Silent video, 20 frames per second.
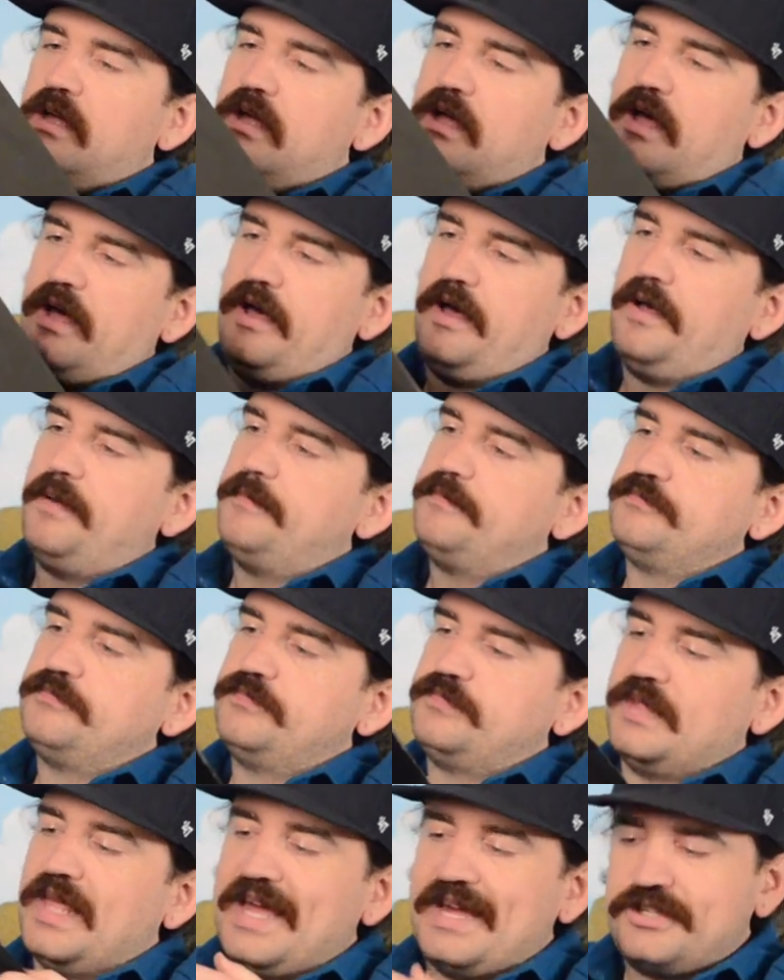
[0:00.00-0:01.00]
Um,
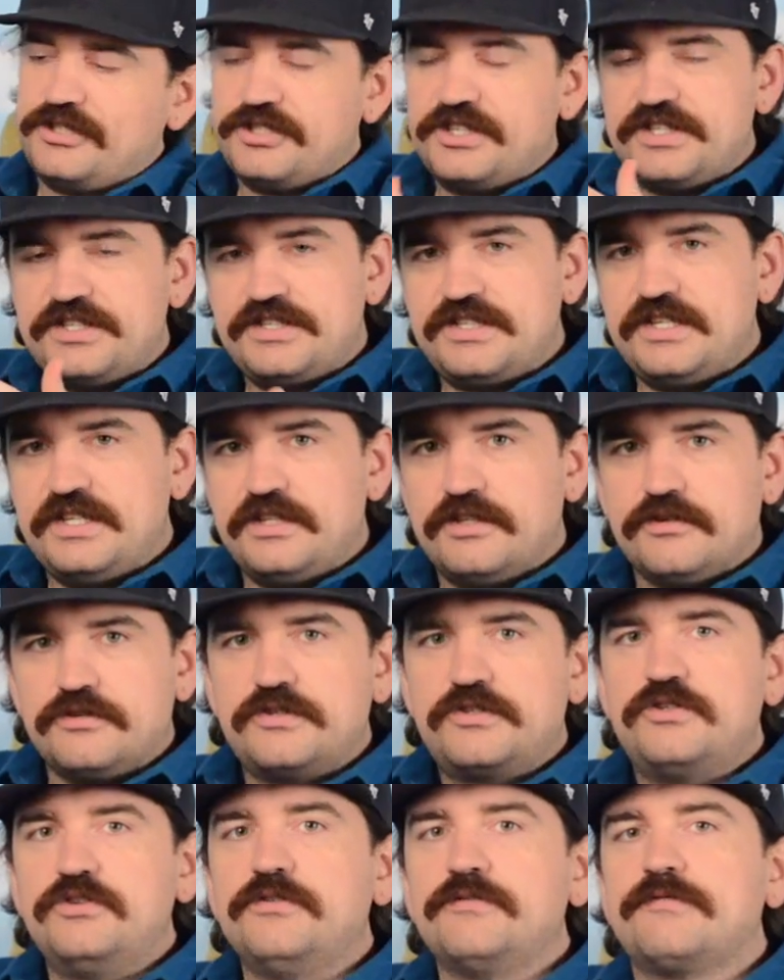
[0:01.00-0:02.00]
as you can see,
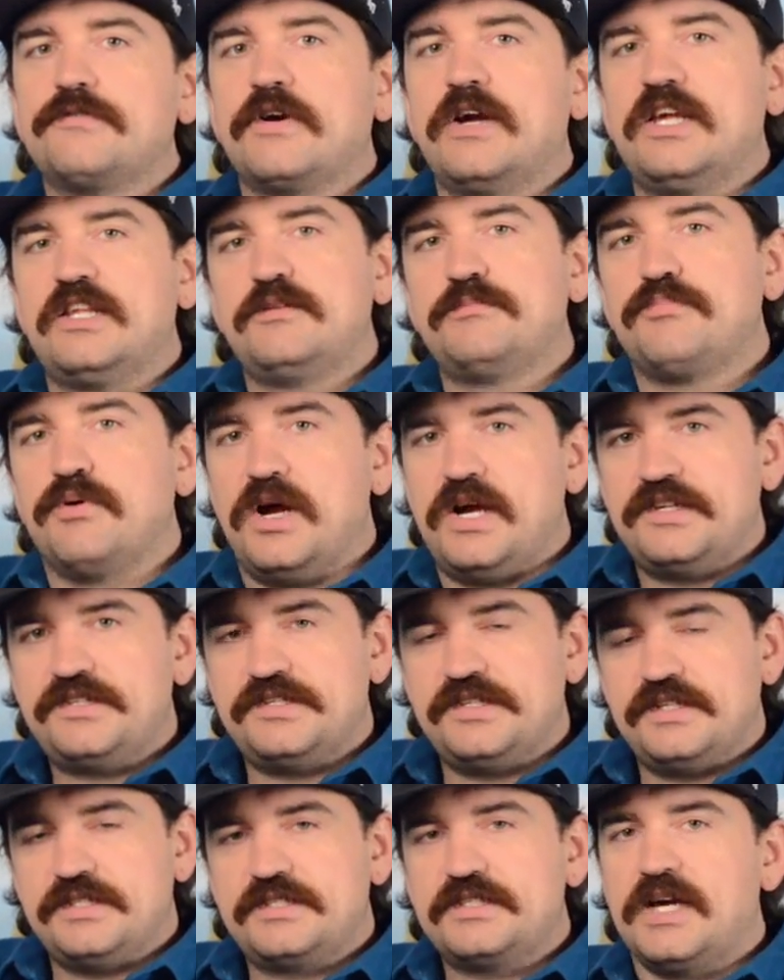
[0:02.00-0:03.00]
those two friends,
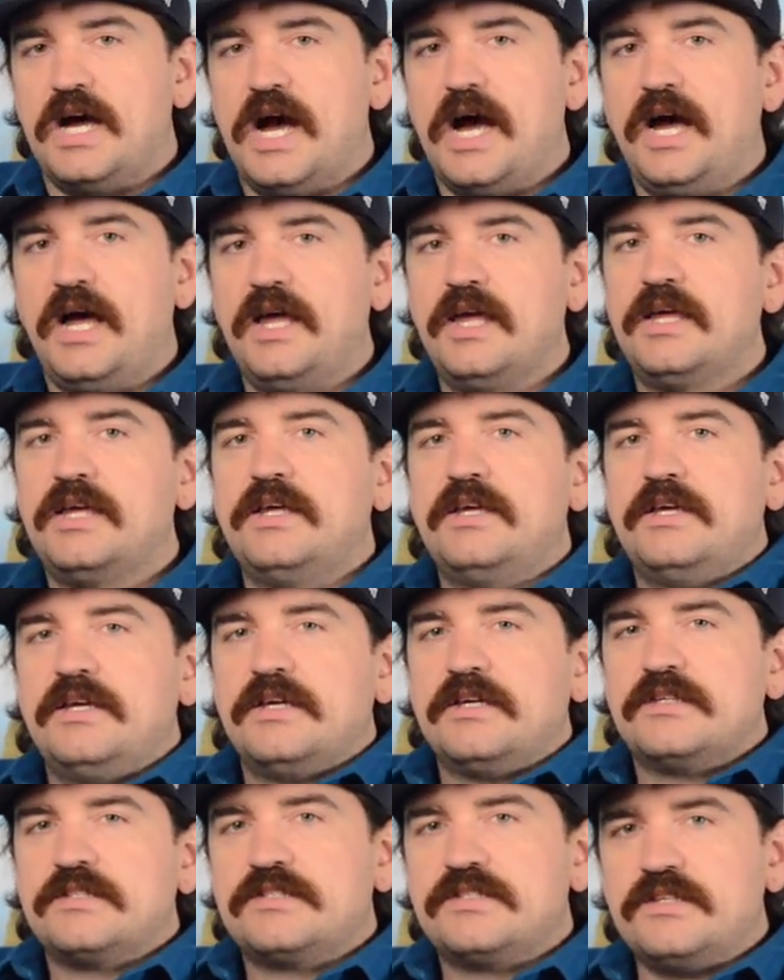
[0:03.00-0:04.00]
Bryson and Ty,
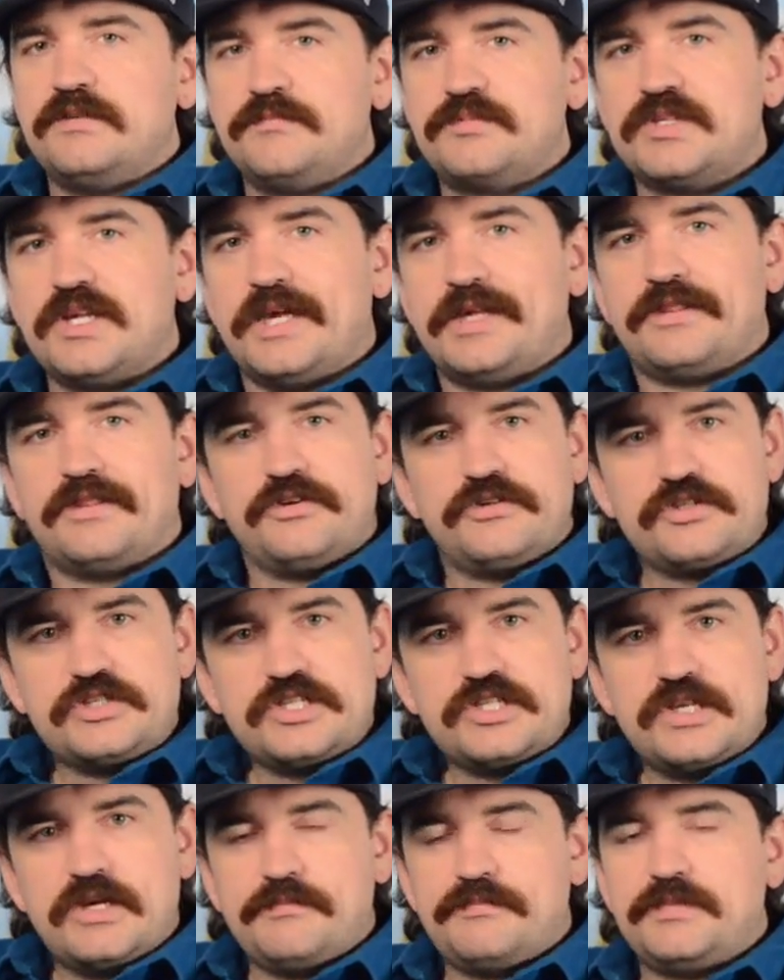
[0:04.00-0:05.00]
seems like there's
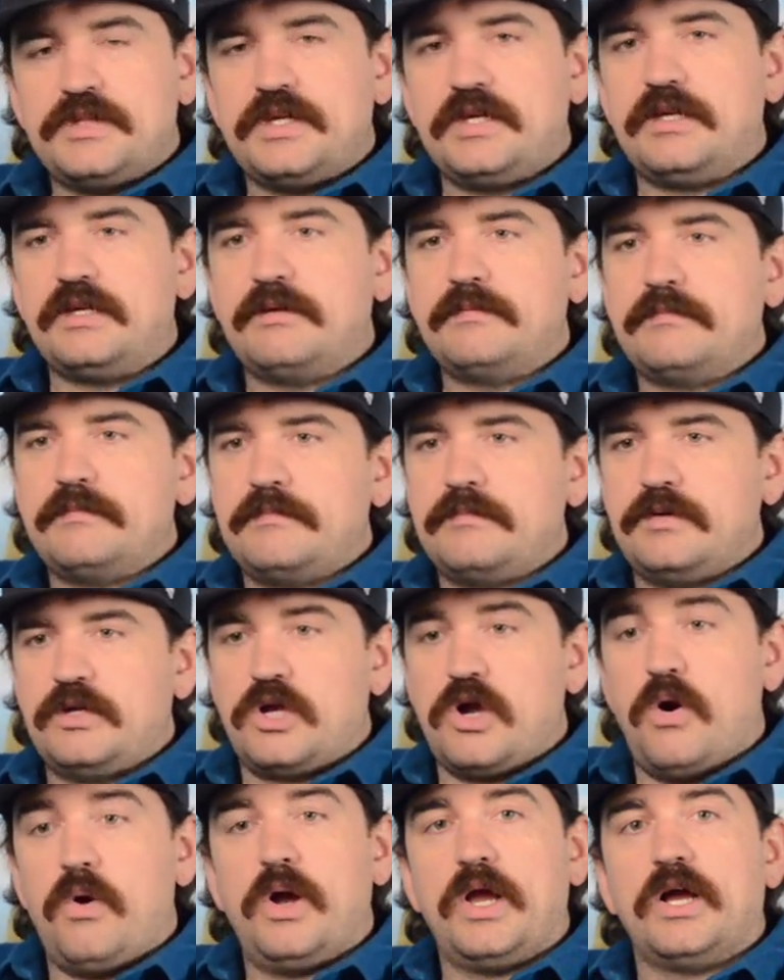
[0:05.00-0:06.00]
something
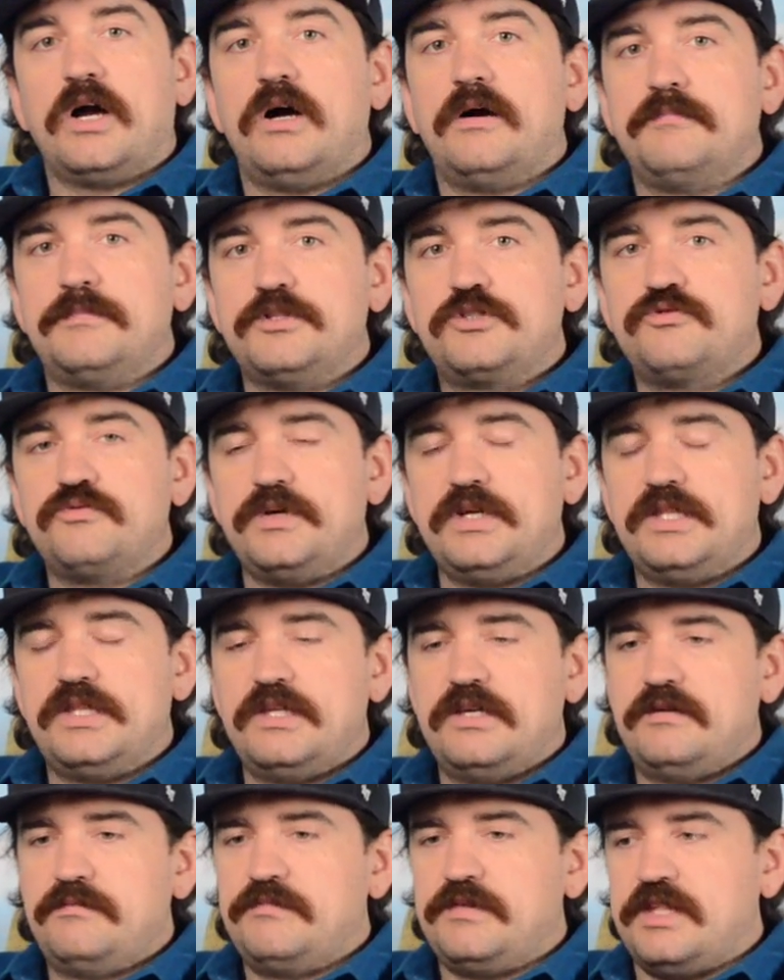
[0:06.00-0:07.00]
going on between
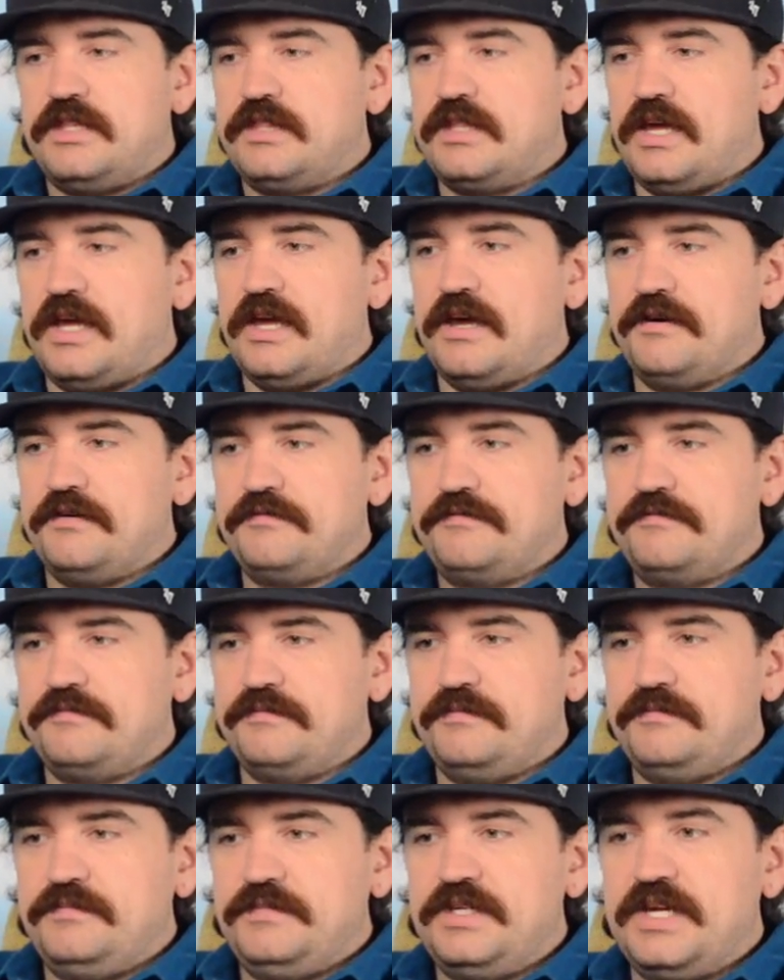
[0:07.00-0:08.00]
them that they have
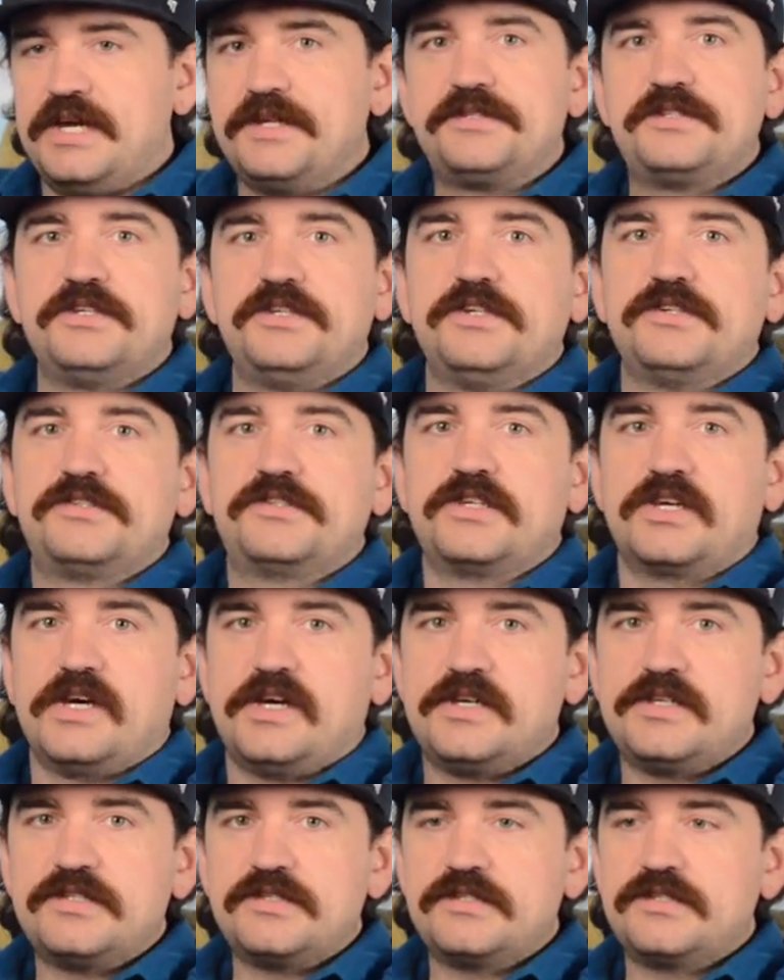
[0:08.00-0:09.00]
yet to
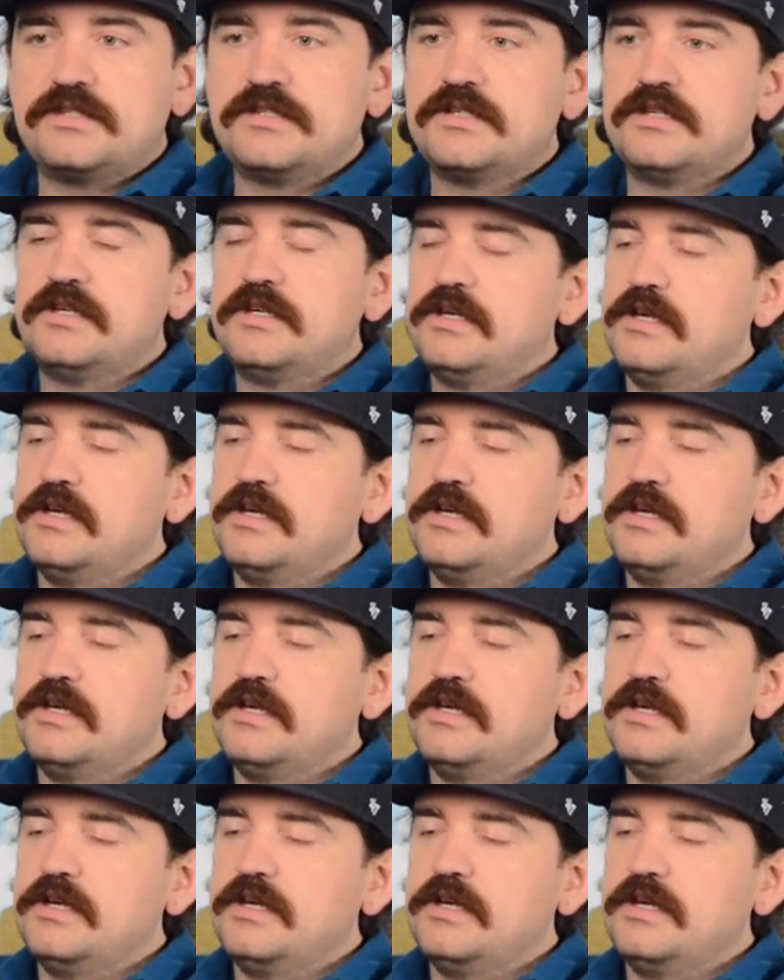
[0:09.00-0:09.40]
discuss.